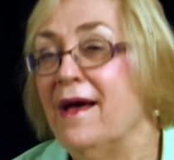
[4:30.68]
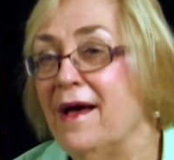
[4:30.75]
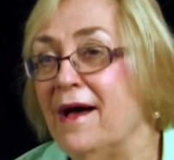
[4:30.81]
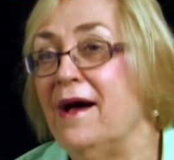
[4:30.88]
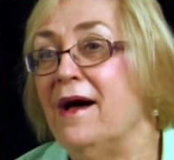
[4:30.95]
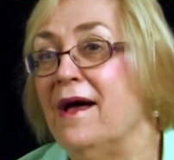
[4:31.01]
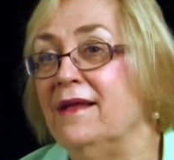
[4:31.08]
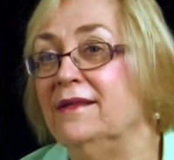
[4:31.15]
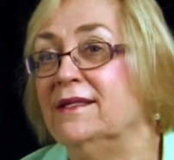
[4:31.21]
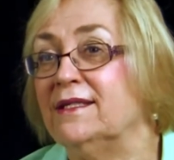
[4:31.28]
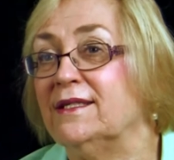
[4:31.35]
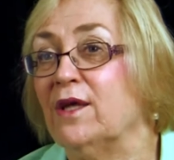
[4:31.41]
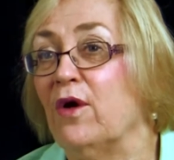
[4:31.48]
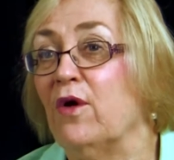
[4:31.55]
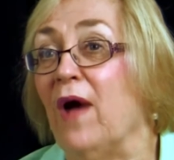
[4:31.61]
Uh, and
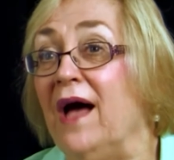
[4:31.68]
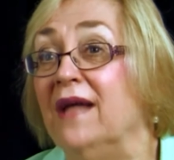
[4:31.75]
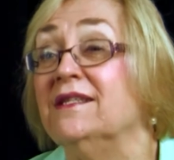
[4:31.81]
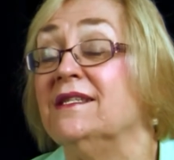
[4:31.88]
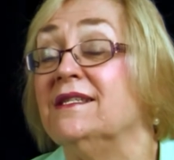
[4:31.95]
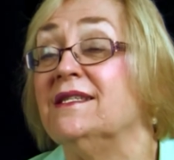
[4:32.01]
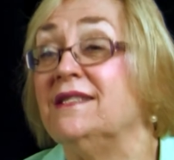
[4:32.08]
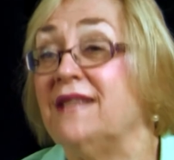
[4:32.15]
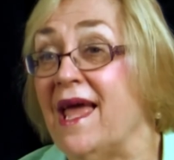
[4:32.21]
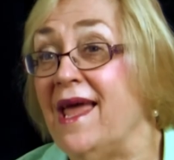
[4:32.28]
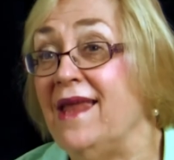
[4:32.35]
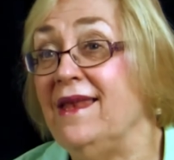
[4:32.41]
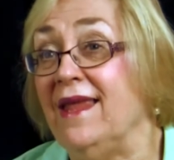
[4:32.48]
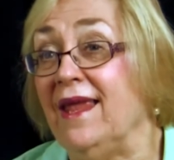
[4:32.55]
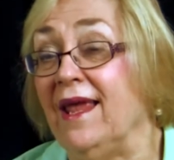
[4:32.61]
so,
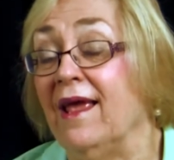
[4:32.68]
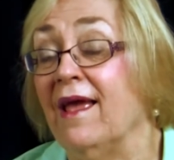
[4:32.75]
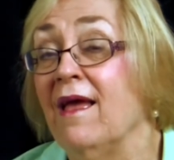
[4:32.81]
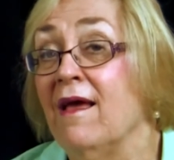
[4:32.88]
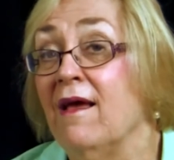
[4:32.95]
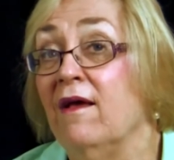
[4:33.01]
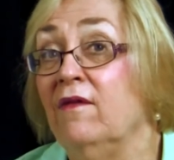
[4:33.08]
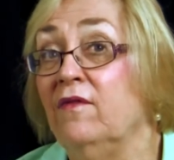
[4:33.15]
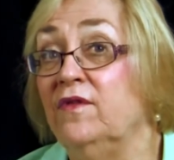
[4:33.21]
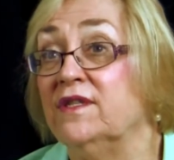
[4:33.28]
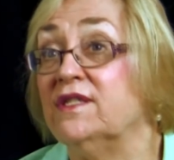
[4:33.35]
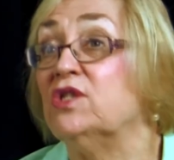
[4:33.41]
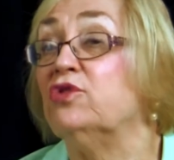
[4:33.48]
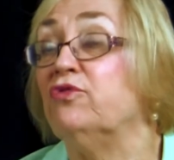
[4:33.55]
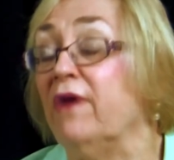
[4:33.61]
understanding the
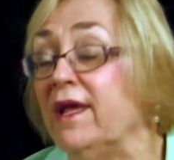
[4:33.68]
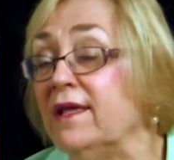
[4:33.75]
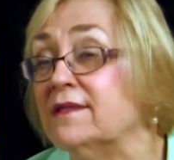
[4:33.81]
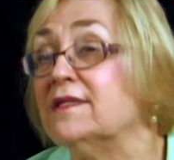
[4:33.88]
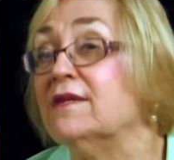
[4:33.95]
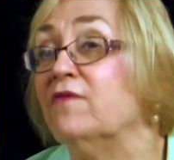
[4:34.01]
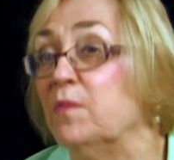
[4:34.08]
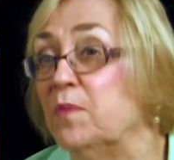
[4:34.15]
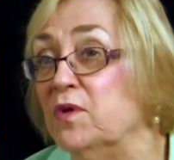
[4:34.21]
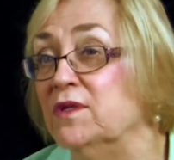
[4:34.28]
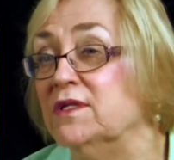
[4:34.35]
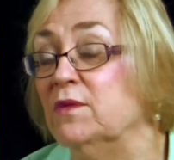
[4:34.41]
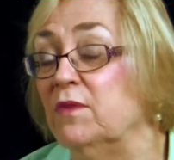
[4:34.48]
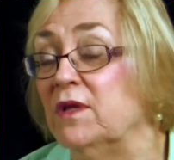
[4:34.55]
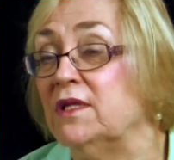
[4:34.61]
strengths of a
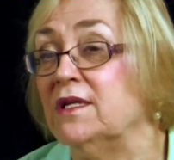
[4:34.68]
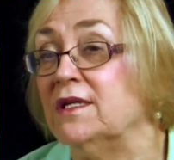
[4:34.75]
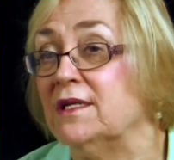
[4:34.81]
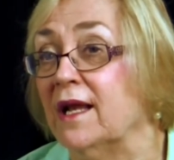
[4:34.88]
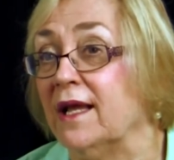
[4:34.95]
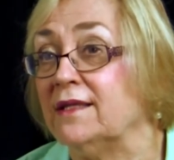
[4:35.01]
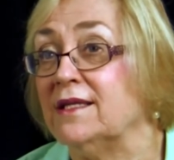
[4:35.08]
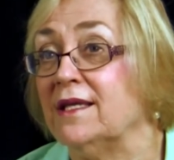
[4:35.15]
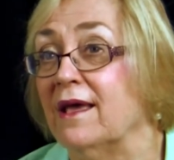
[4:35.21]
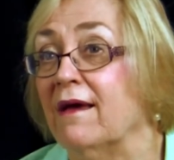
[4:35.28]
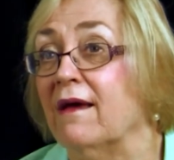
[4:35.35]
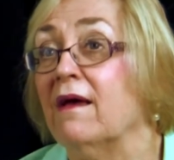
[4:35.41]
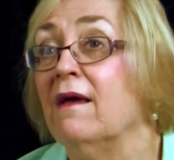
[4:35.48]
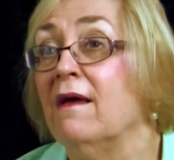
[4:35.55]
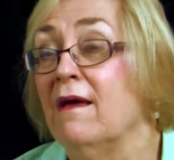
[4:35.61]
person with
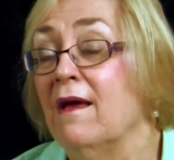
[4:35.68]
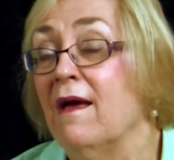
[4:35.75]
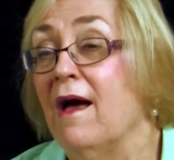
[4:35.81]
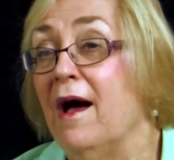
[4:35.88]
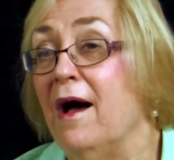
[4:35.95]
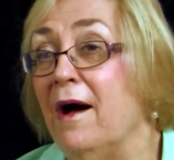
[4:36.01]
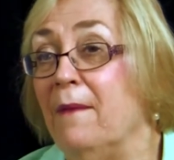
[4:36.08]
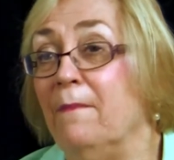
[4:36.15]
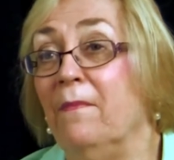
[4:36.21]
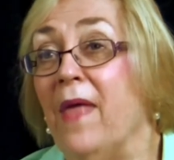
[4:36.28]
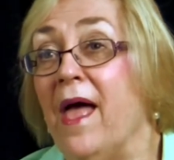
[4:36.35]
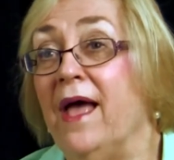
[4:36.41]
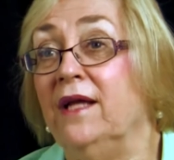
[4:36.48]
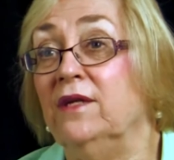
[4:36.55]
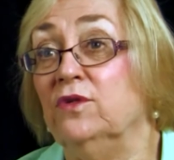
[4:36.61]
dyslexia um,
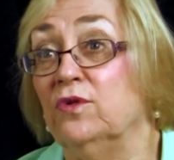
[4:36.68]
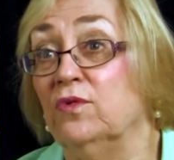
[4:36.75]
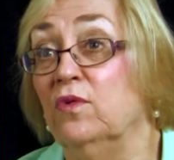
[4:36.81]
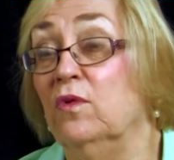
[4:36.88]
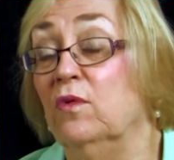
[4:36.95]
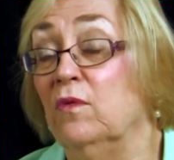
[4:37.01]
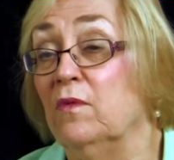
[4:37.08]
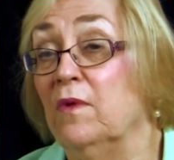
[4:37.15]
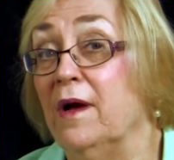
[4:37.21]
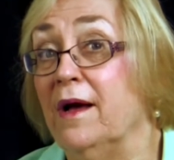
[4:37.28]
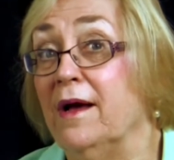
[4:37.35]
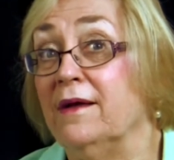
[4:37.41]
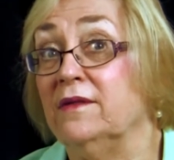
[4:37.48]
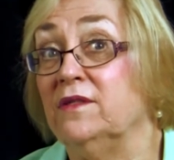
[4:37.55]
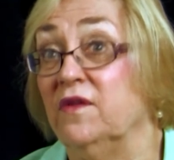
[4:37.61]
and
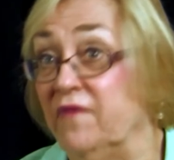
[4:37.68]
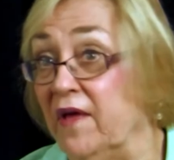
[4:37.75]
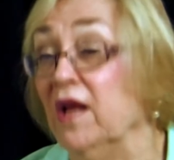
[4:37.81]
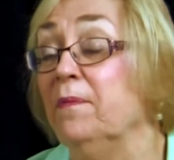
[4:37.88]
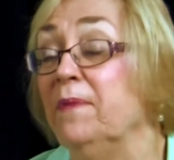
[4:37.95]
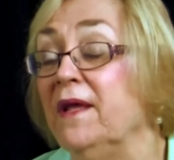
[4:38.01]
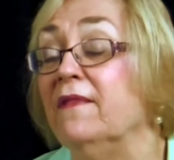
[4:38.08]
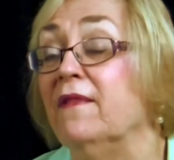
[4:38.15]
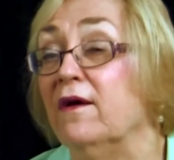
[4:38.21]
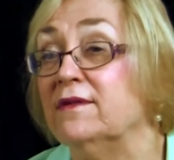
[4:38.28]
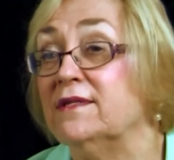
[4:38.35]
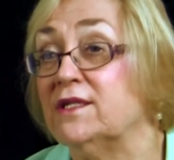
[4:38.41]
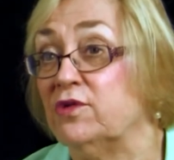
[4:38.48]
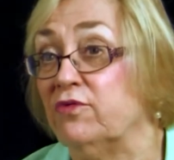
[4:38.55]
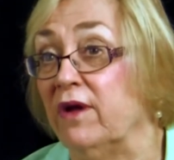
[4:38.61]
uh, developing those
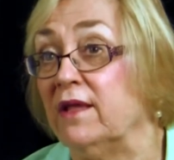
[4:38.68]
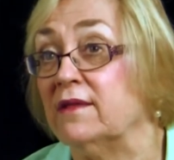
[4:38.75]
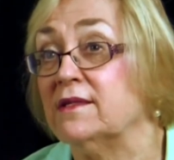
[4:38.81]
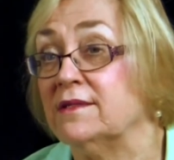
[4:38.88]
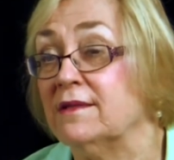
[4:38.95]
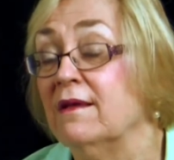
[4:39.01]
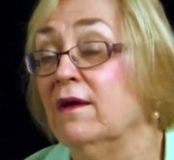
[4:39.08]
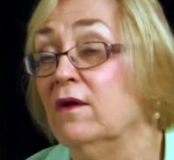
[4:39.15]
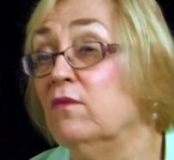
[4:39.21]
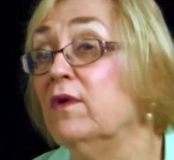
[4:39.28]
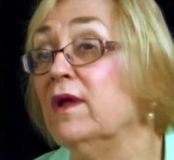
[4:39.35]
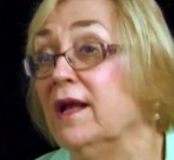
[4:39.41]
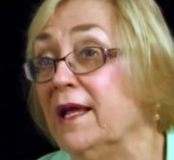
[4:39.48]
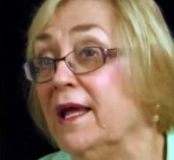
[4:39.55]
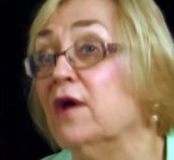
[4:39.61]
strengths
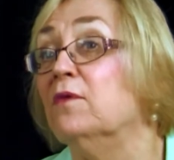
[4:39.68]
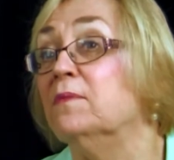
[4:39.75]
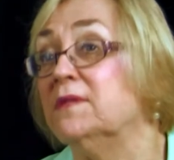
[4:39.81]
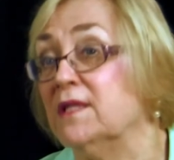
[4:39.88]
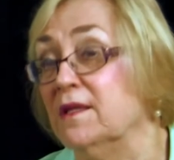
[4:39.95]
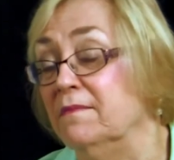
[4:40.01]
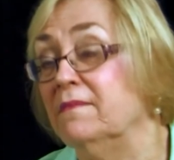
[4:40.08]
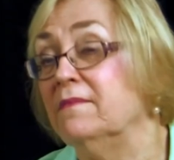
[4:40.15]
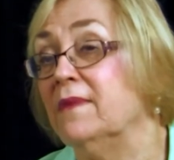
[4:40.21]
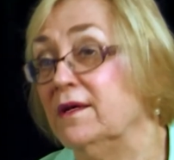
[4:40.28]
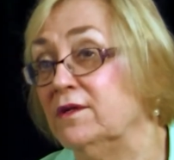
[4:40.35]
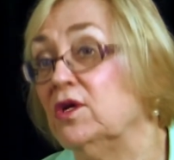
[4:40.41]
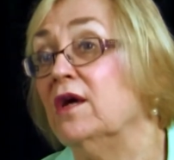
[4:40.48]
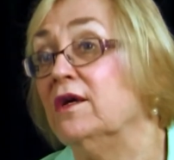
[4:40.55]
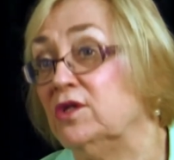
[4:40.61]
really helps them
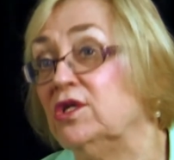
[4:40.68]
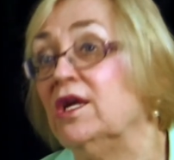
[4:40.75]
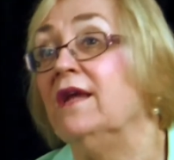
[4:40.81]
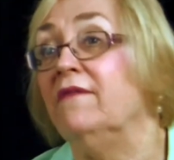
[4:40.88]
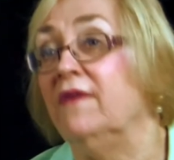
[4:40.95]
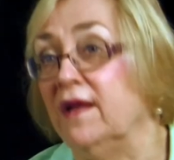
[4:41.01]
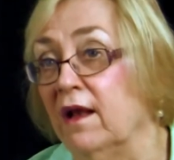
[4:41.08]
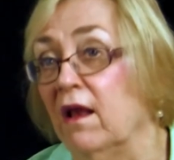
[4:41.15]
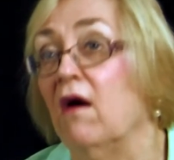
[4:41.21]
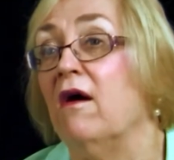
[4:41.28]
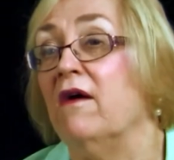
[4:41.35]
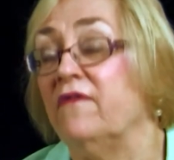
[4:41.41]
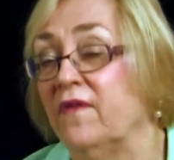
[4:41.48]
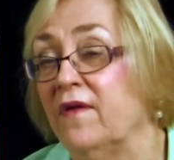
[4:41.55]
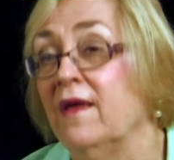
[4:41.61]
achieve in
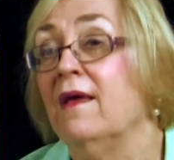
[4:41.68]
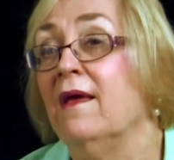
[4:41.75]
life.